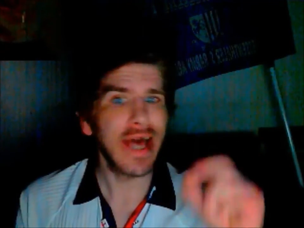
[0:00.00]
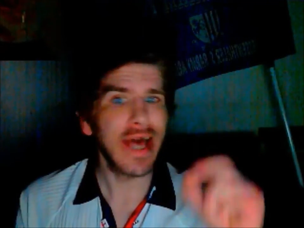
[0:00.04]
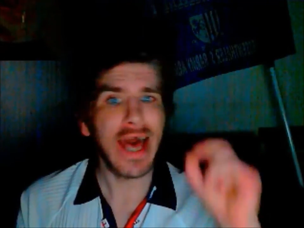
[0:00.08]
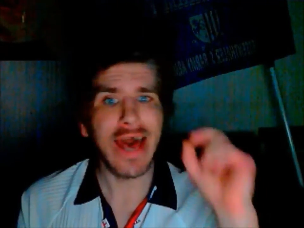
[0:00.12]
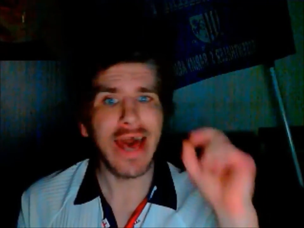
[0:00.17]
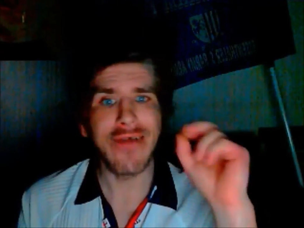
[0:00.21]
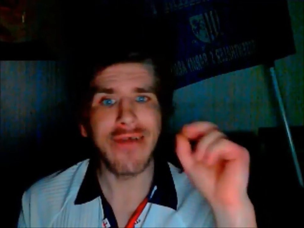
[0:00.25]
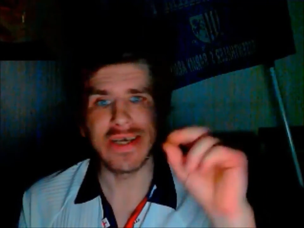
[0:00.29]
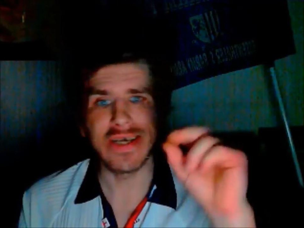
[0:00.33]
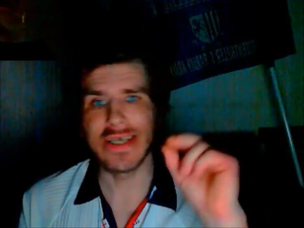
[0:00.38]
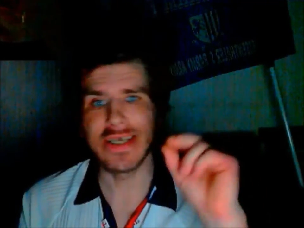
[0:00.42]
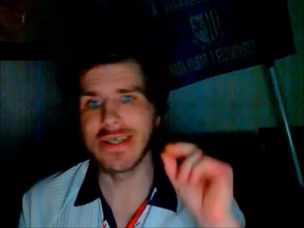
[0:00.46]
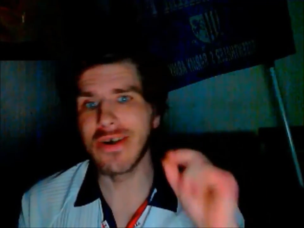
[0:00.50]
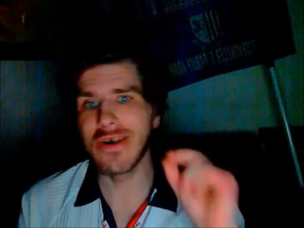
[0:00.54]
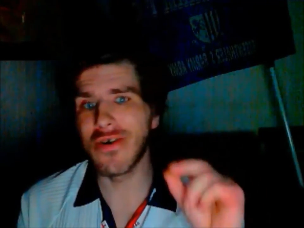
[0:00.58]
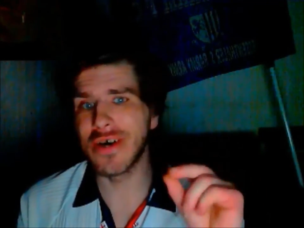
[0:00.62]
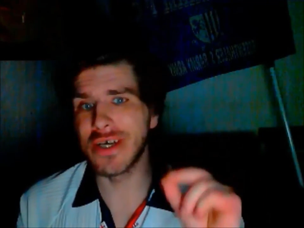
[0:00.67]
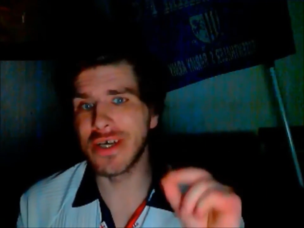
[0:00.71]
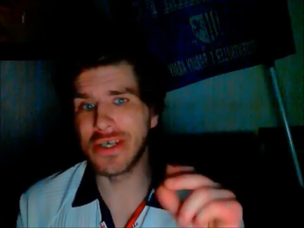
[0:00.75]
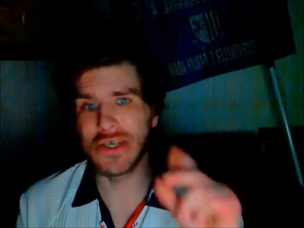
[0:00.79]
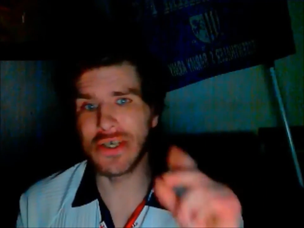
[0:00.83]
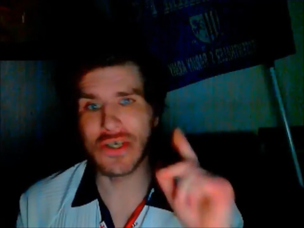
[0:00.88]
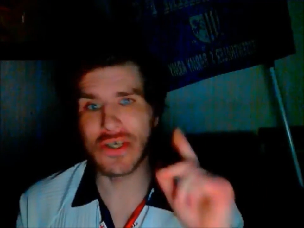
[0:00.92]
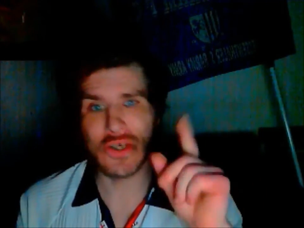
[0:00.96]
Eric
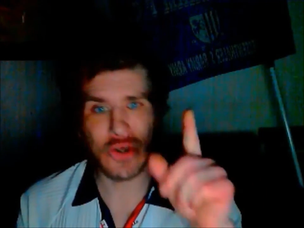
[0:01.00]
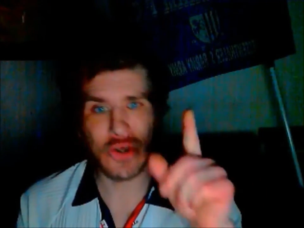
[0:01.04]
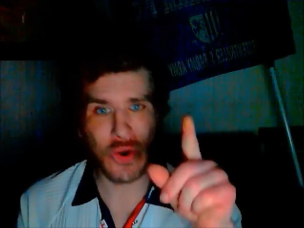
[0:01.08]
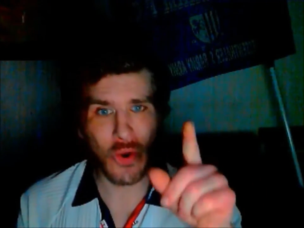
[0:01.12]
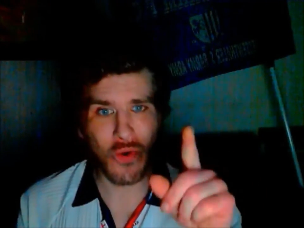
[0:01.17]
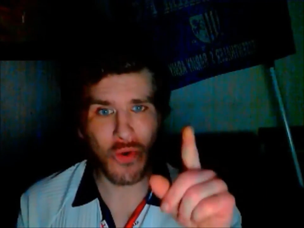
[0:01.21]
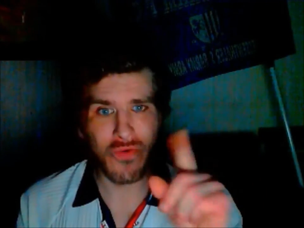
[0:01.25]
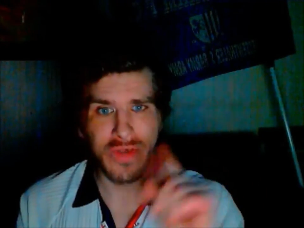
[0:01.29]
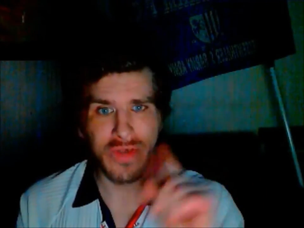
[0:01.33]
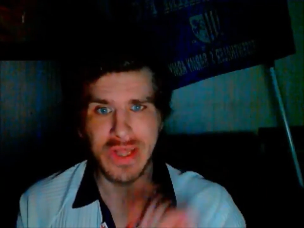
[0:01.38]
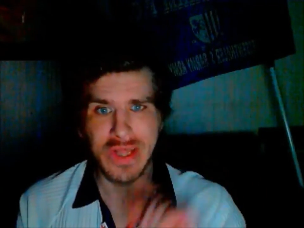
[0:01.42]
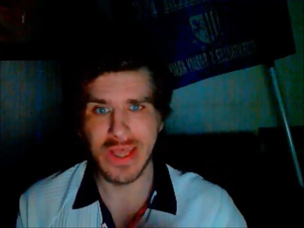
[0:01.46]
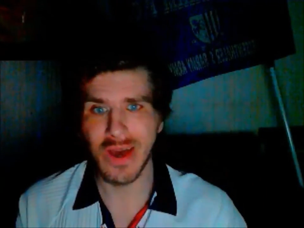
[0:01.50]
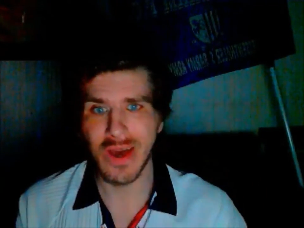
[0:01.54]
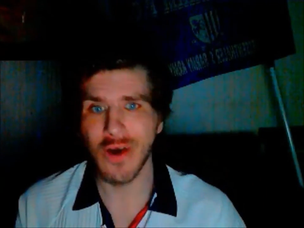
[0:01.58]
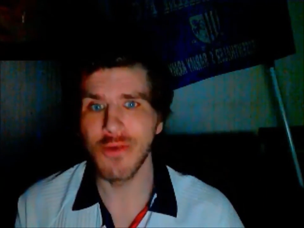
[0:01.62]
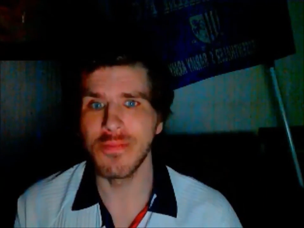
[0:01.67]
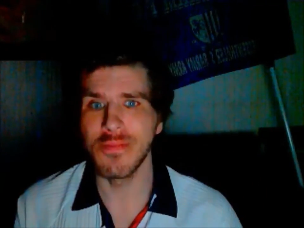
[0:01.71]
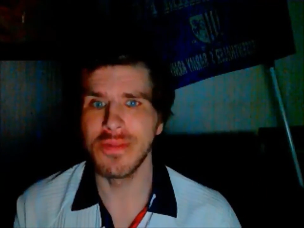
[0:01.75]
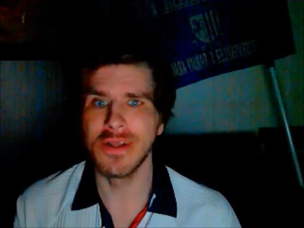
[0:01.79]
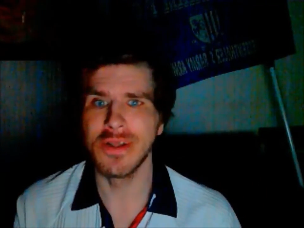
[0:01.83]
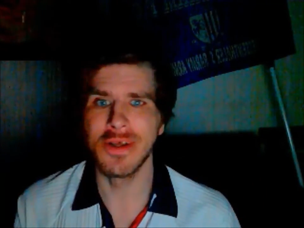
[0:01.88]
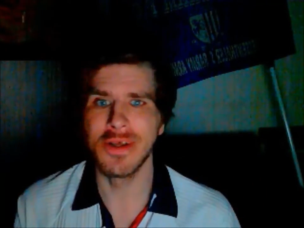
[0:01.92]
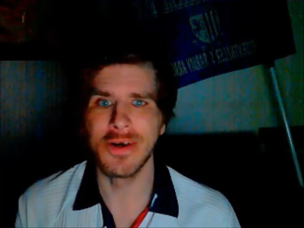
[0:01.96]
Dier scoring the
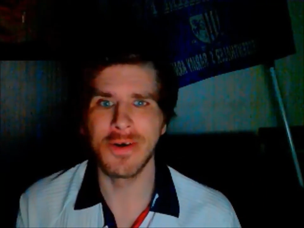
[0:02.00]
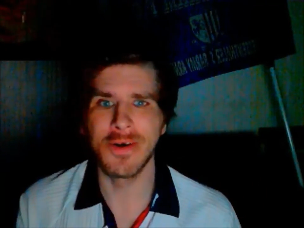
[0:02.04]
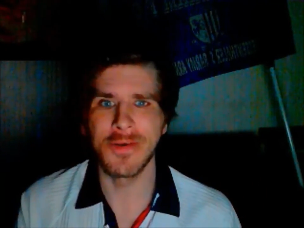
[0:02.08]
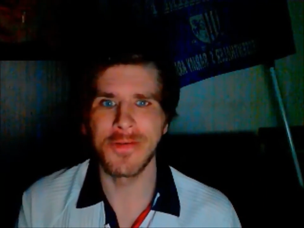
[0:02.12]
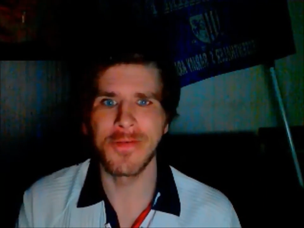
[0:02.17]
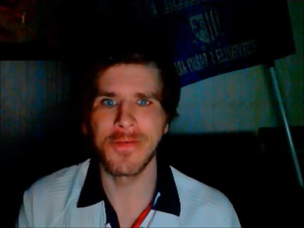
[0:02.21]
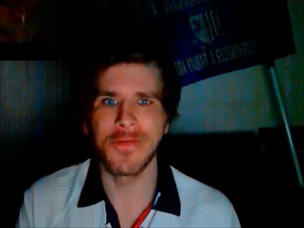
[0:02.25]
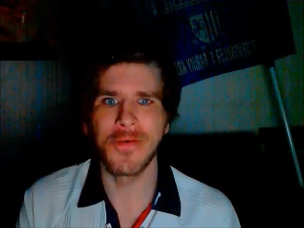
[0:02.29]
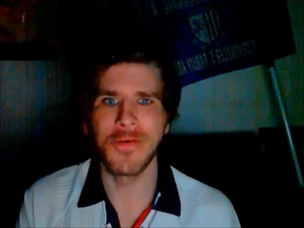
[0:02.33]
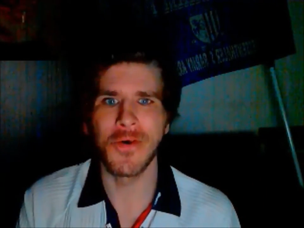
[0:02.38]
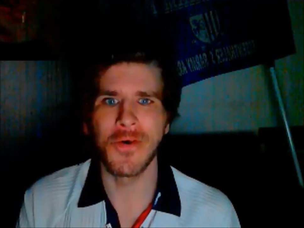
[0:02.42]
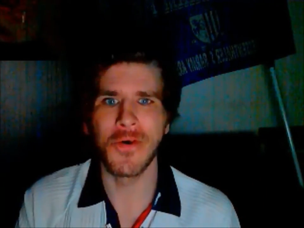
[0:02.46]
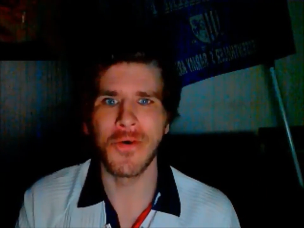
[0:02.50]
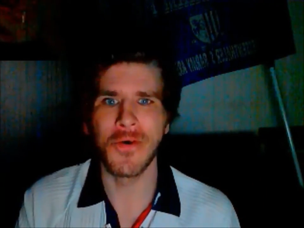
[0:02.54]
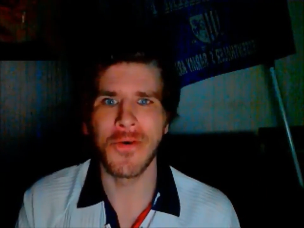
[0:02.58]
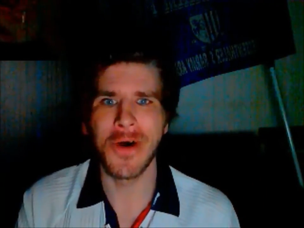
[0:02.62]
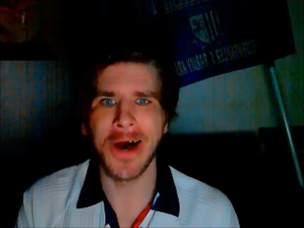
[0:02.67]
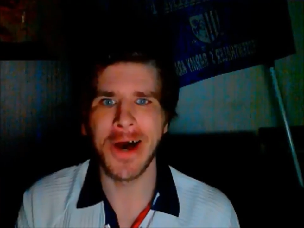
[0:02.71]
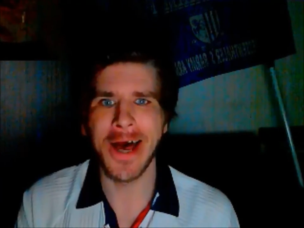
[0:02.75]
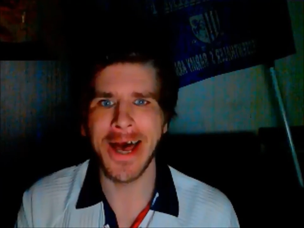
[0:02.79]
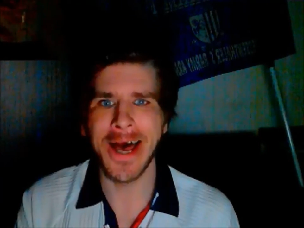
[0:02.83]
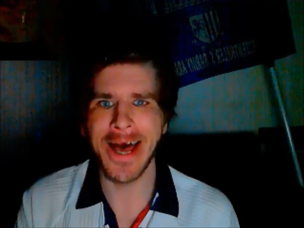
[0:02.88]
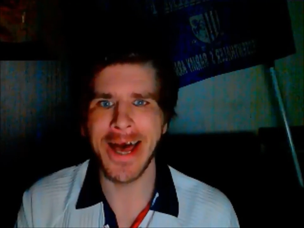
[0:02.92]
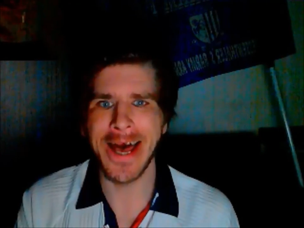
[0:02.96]
opener for
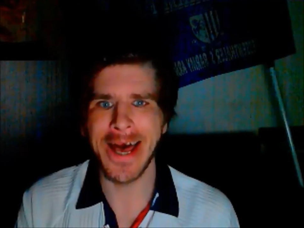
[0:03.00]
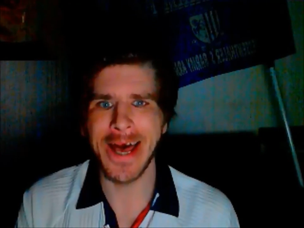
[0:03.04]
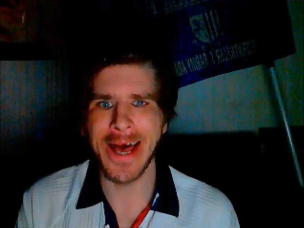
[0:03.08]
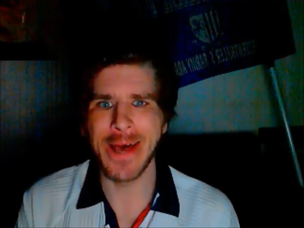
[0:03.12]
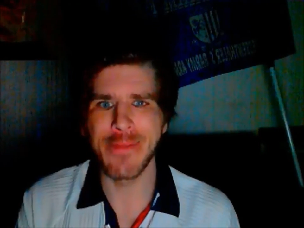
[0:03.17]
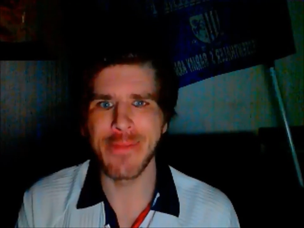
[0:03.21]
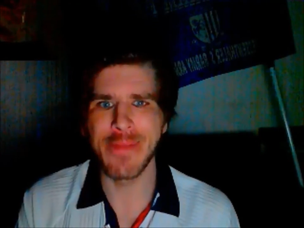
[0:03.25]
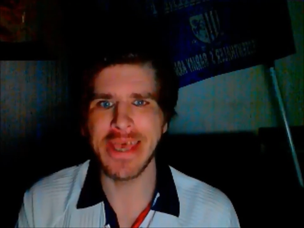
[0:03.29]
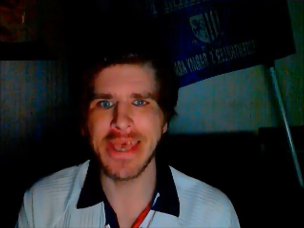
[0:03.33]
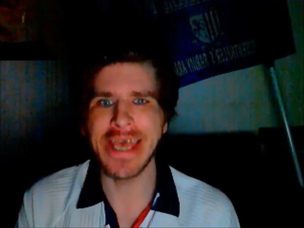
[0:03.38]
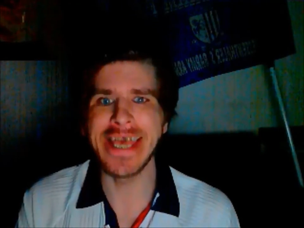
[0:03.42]
uh,